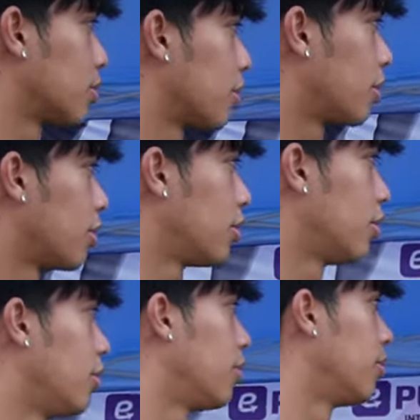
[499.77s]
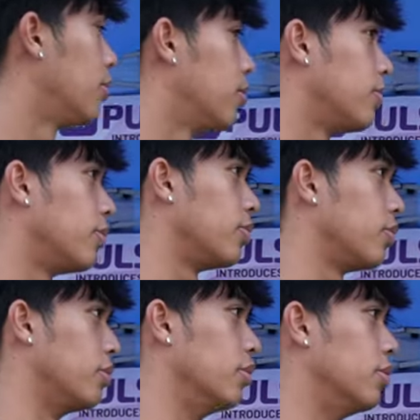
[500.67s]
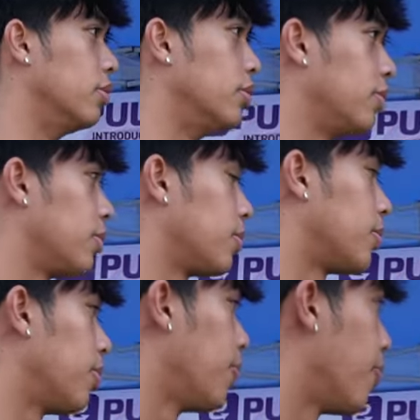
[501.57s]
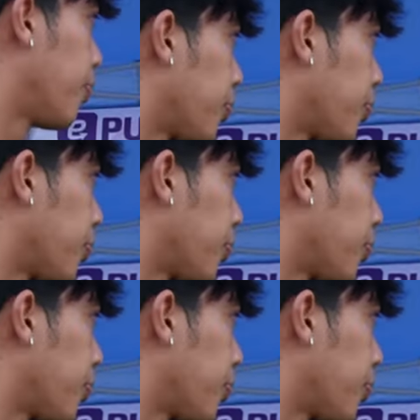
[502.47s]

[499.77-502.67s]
Uh, no, it just gives you stamina. Mm. But he's the uh,